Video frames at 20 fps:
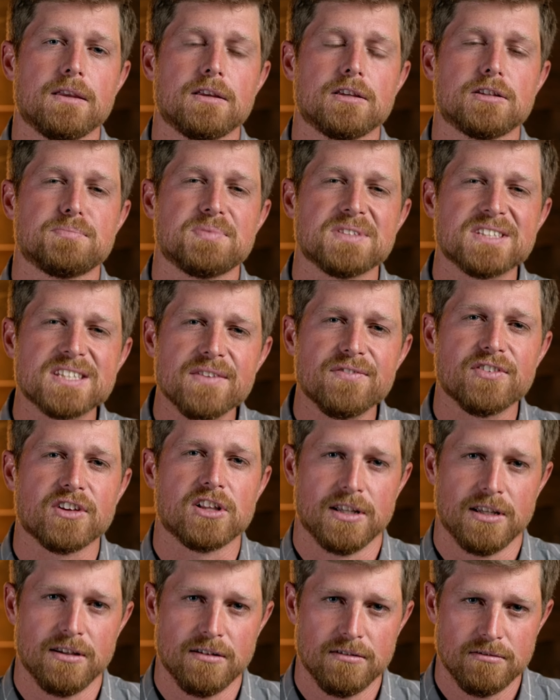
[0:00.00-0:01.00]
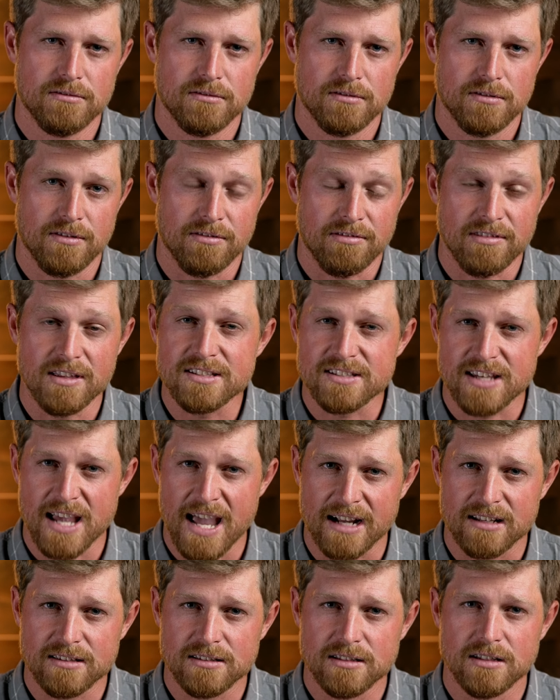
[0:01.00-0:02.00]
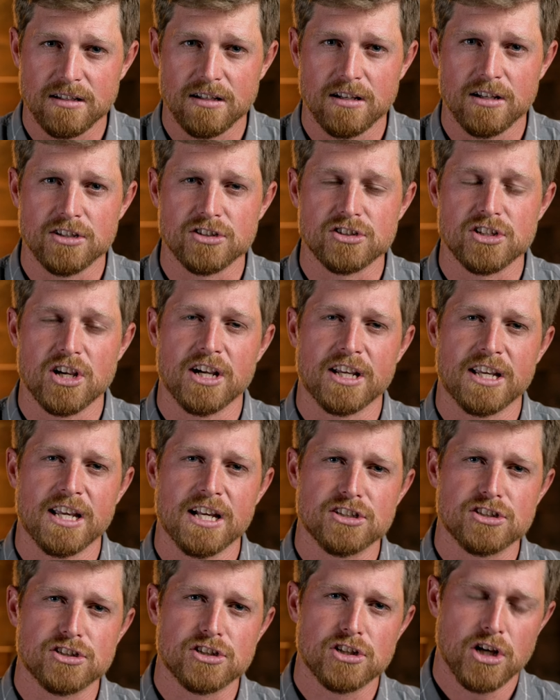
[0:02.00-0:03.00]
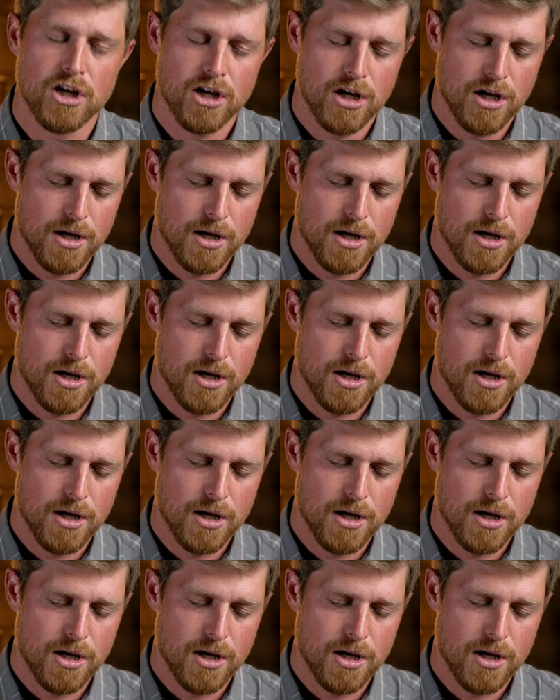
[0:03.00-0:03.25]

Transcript: Specifically, this act is against